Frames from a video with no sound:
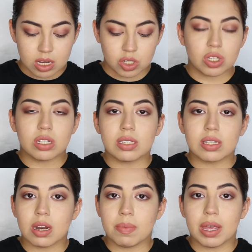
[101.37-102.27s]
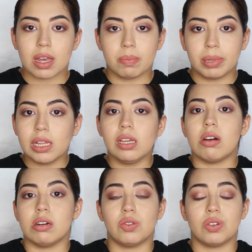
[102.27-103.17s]
So this is going to be a completely
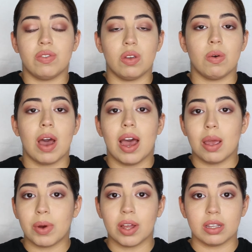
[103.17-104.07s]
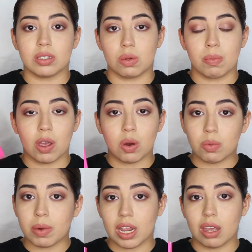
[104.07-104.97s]
honest review. I bought this with my
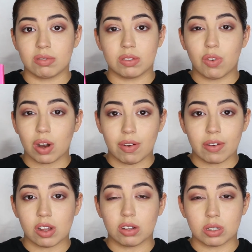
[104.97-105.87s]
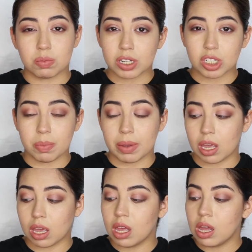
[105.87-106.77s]
own money. It was $45 plus
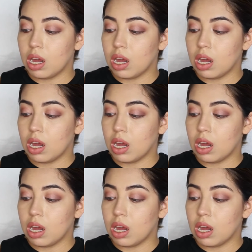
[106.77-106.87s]
shipping.